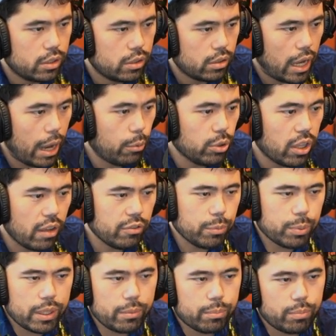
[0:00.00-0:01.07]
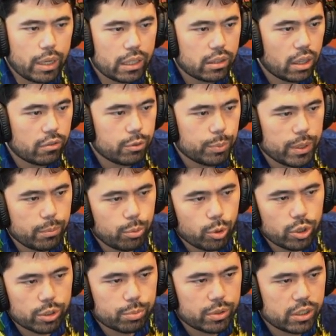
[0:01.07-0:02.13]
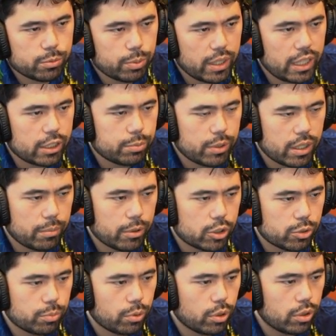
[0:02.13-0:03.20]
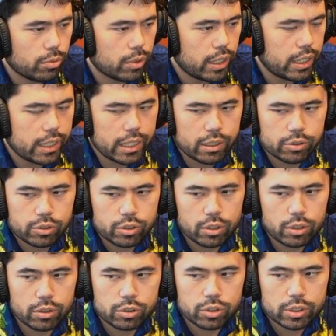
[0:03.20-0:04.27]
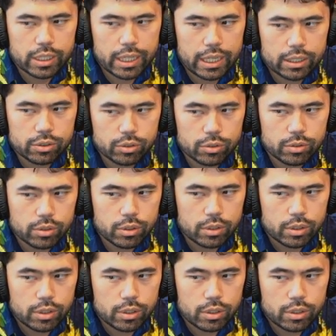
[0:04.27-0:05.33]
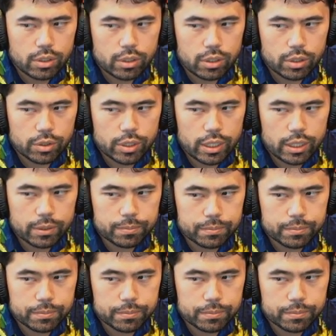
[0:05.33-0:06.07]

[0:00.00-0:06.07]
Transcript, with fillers: I would love to play. I'd love to play Bordnik, but he's playing a bunch of bullet right now. So let's just castle. Okay.